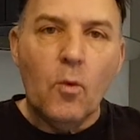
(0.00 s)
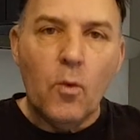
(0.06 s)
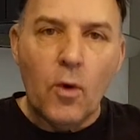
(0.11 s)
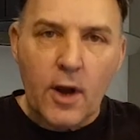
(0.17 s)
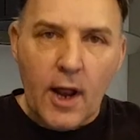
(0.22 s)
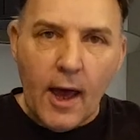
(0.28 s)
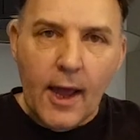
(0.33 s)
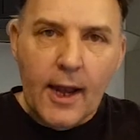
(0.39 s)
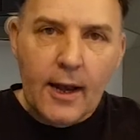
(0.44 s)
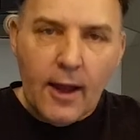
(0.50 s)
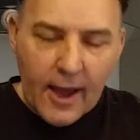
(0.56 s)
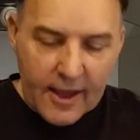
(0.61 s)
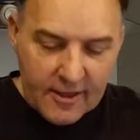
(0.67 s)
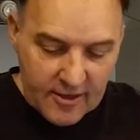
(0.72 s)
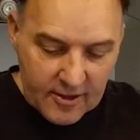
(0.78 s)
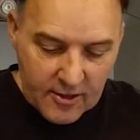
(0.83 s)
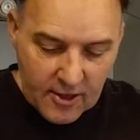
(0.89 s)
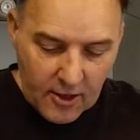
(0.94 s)
What I
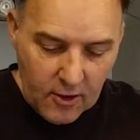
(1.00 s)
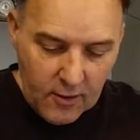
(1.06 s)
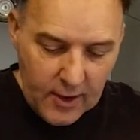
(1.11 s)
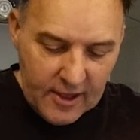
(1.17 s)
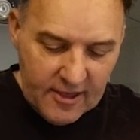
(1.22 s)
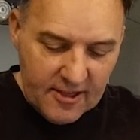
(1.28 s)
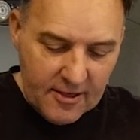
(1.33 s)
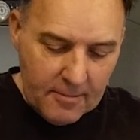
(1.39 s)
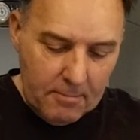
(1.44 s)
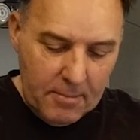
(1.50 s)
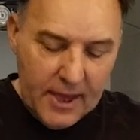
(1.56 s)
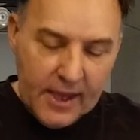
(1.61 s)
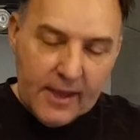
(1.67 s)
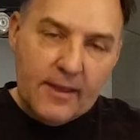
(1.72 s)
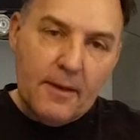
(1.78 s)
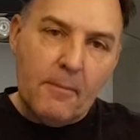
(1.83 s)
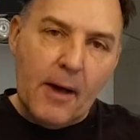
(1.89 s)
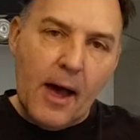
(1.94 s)
like to do is to
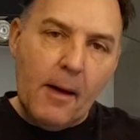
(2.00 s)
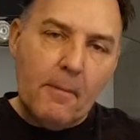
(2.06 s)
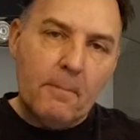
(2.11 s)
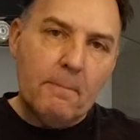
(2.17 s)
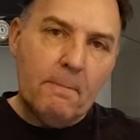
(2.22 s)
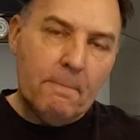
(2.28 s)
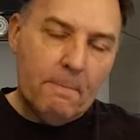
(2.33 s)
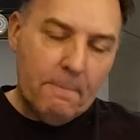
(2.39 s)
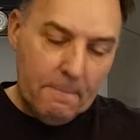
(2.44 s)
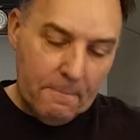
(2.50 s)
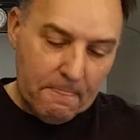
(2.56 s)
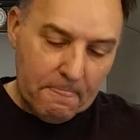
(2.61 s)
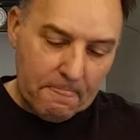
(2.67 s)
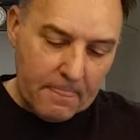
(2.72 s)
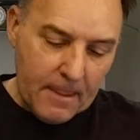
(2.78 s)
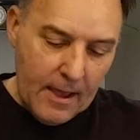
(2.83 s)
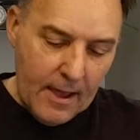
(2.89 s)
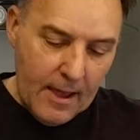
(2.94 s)
pick them up,
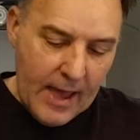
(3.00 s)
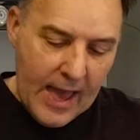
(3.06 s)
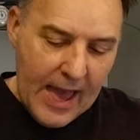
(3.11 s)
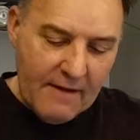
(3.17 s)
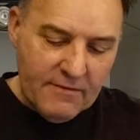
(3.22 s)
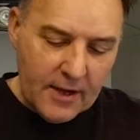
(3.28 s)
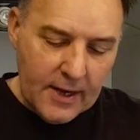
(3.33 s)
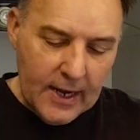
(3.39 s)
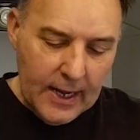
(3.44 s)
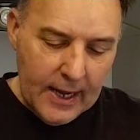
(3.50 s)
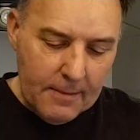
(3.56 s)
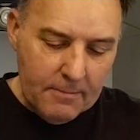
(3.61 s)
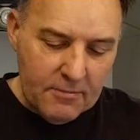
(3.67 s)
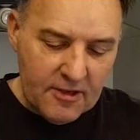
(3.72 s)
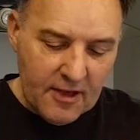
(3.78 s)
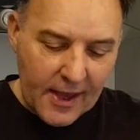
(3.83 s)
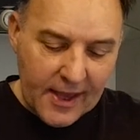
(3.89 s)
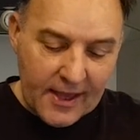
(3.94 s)
have a
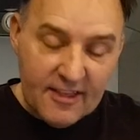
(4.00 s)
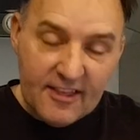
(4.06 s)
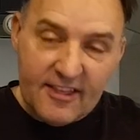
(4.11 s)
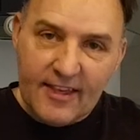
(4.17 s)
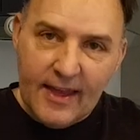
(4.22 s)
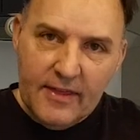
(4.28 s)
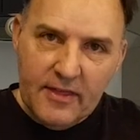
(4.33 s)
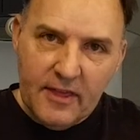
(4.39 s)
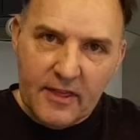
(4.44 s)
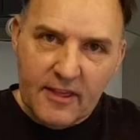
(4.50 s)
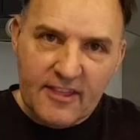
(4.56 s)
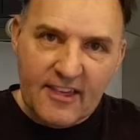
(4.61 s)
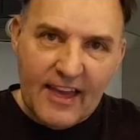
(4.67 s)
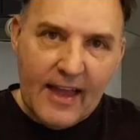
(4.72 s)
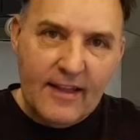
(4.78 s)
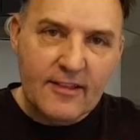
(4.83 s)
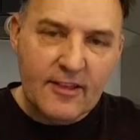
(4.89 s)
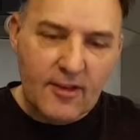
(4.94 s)
glimpse. I can see that the
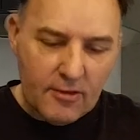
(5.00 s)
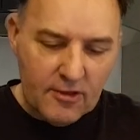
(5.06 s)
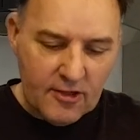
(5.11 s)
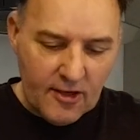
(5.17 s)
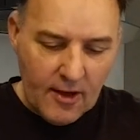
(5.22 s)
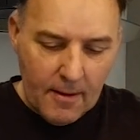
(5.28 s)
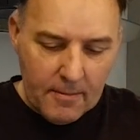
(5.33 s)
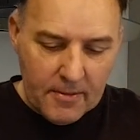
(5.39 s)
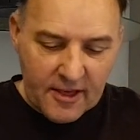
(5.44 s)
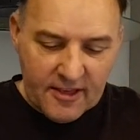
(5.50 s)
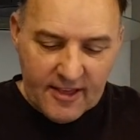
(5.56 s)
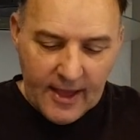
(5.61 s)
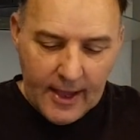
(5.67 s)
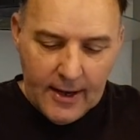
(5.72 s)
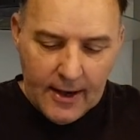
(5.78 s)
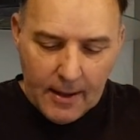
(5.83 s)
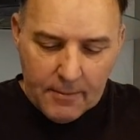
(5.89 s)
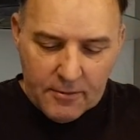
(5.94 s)
10's on top, and I
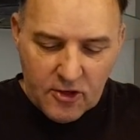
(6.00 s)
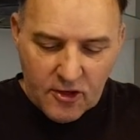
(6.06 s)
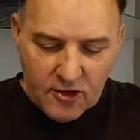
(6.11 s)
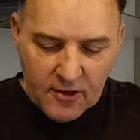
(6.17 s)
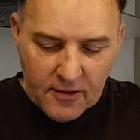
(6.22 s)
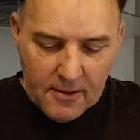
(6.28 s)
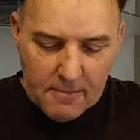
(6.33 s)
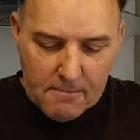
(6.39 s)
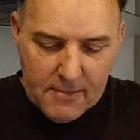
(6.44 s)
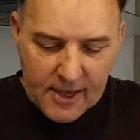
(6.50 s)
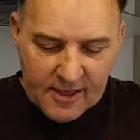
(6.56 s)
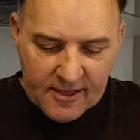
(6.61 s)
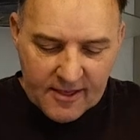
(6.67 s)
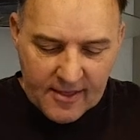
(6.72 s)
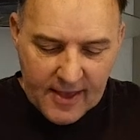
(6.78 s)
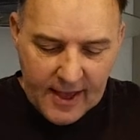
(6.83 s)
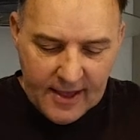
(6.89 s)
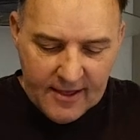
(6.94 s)
say, look, I'm just going to
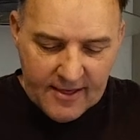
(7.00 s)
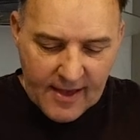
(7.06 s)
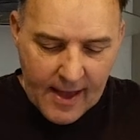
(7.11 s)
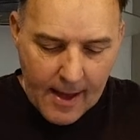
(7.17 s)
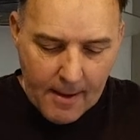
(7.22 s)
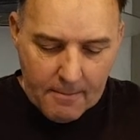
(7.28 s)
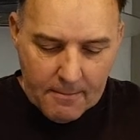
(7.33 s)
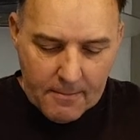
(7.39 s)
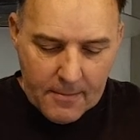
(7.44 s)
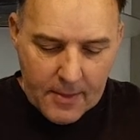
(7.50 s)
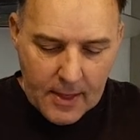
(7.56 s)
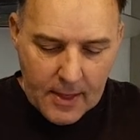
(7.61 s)
mix these up.